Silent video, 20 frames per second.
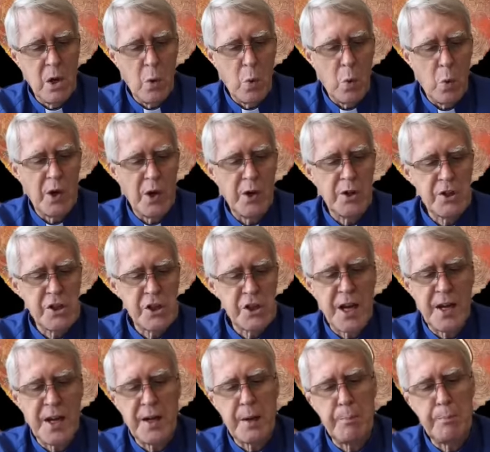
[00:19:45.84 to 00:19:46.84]
wears
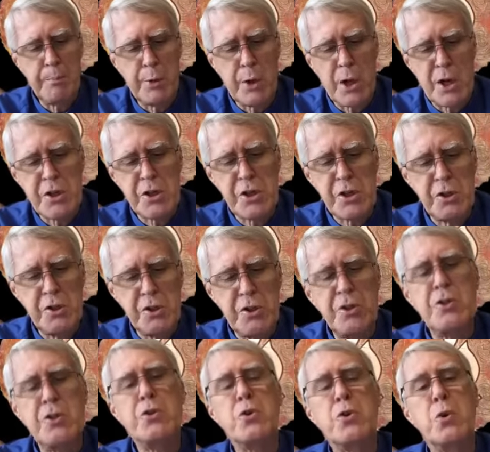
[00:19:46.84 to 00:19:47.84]
yet a
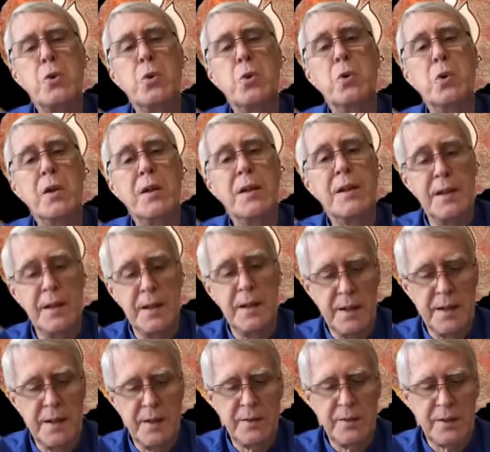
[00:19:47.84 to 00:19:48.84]
precious jewel
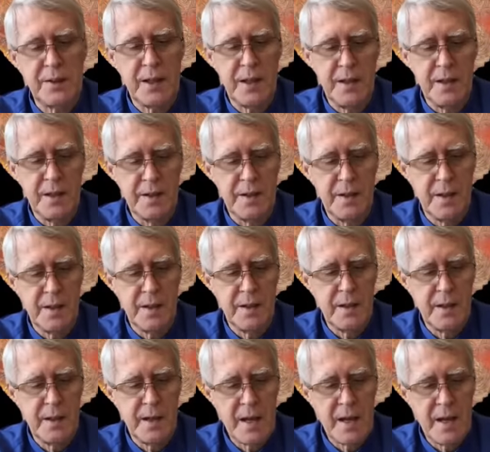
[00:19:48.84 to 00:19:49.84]
in his head.
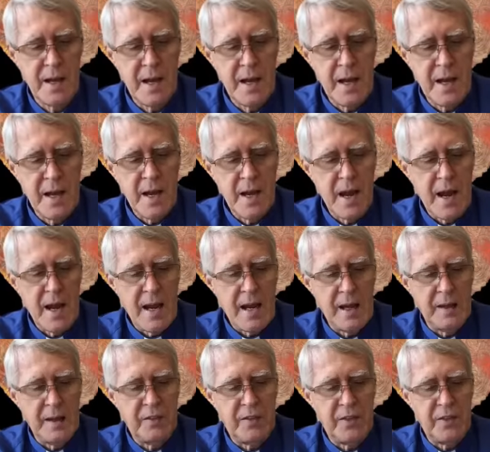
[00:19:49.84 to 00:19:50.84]

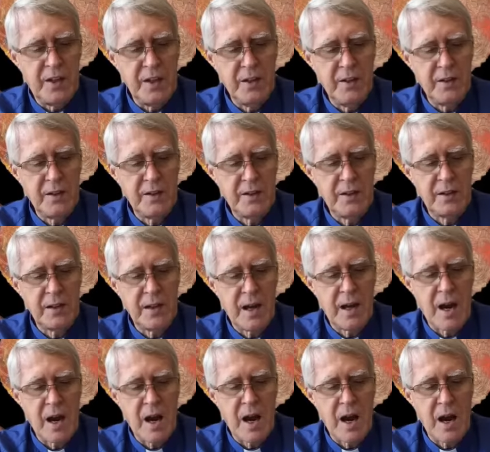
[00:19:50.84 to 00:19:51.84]
And this,
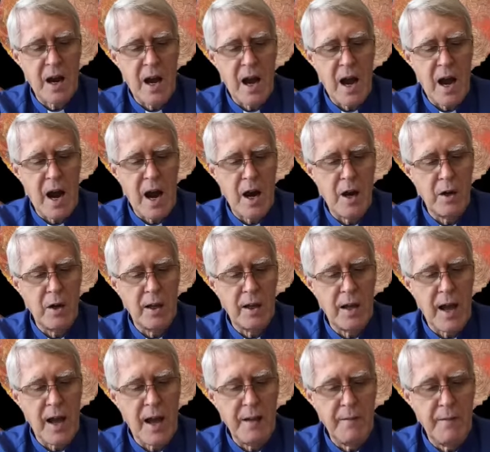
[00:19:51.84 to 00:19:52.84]
our
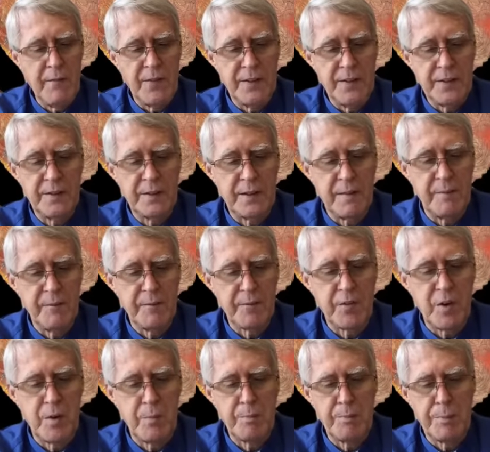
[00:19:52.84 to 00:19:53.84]
life exempt
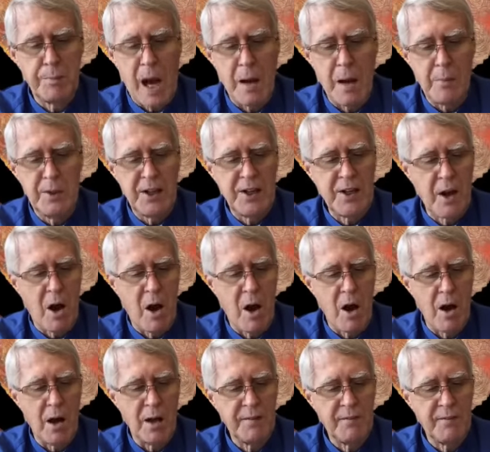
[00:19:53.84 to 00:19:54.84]
from public
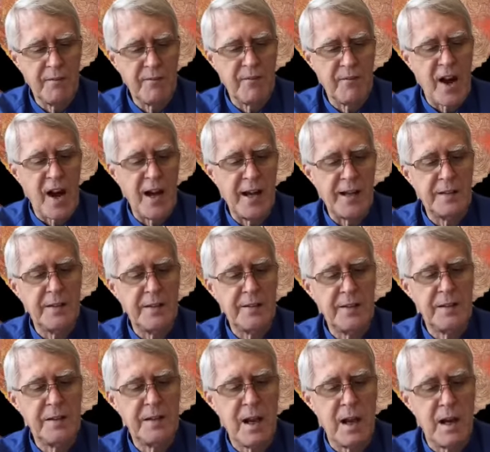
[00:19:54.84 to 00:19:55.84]
haunt,
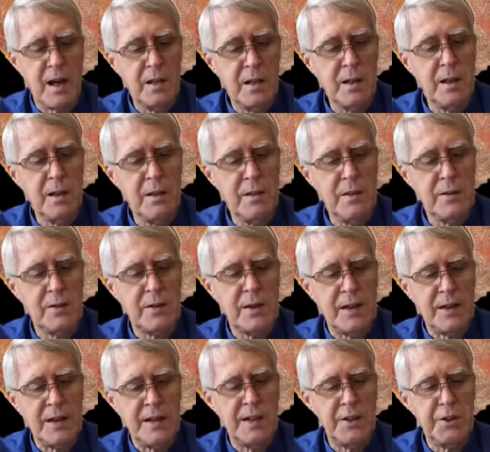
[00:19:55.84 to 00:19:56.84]
finds tongues
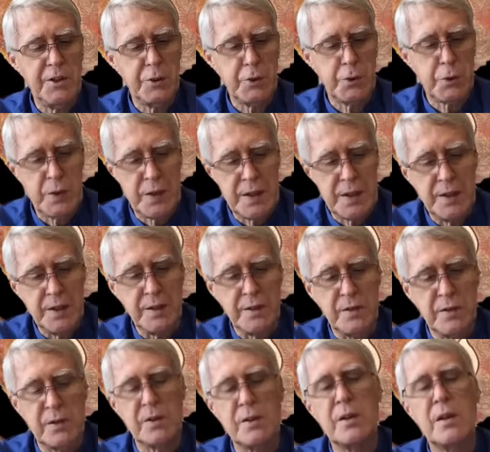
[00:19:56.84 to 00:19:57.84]
in
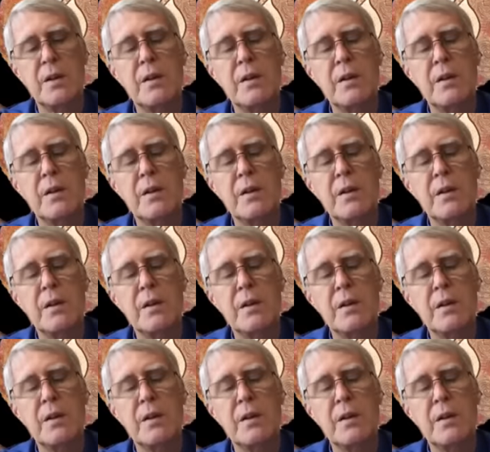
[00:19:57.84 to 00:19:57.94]
trees,